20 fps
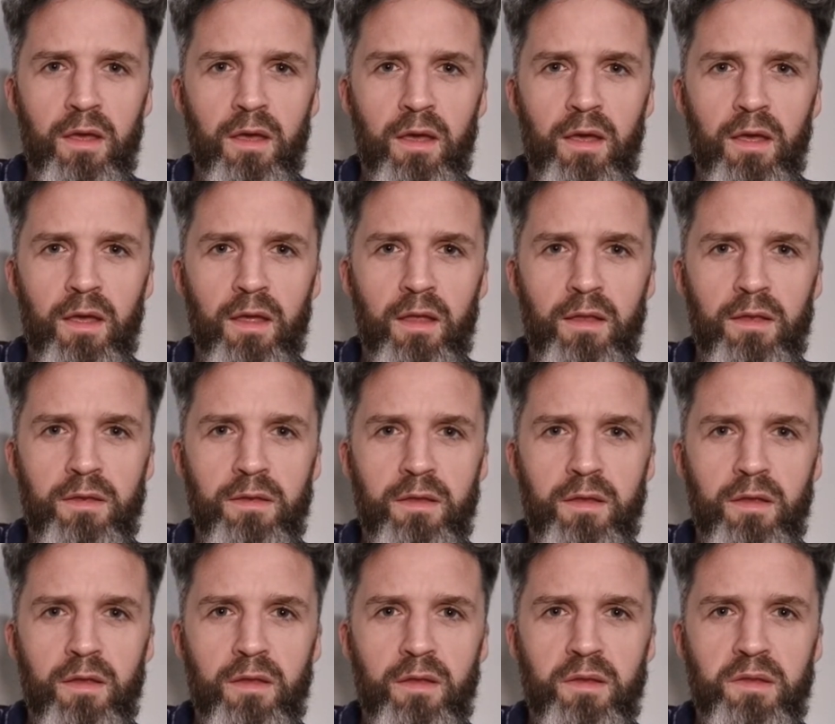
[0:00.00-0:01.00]

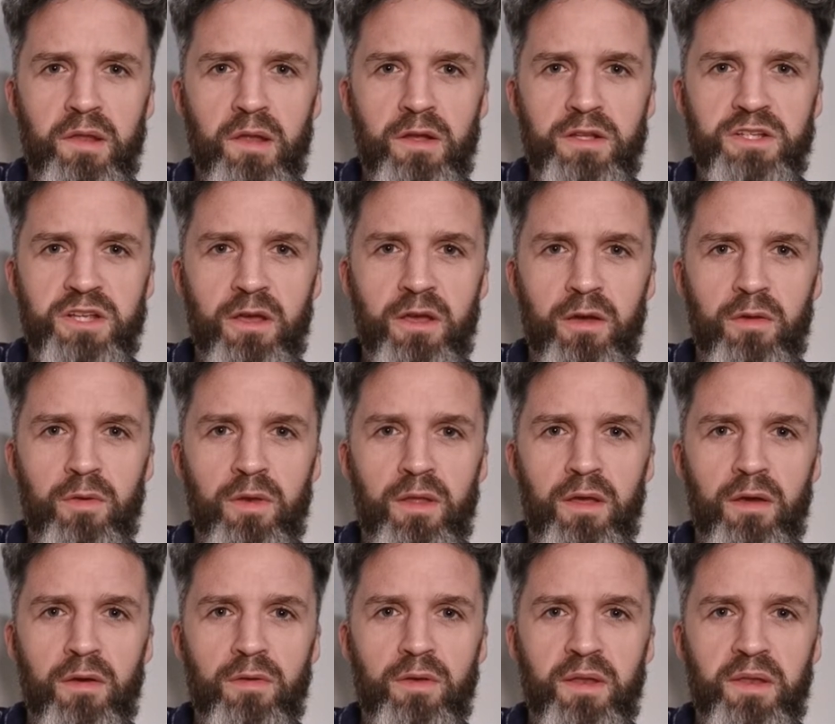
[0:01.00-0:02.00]
And Sergio
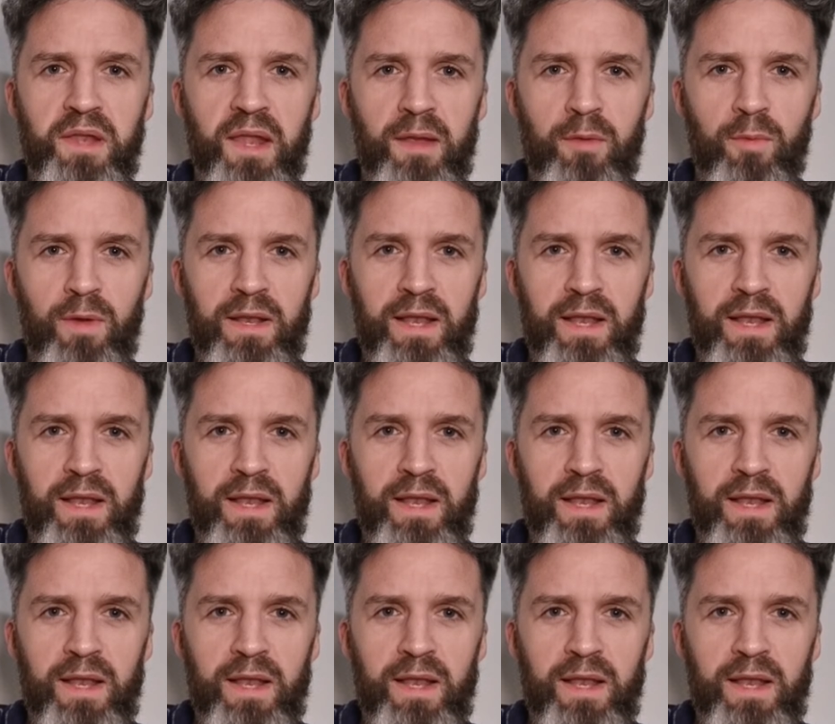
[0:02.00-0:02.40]
Leone is saying,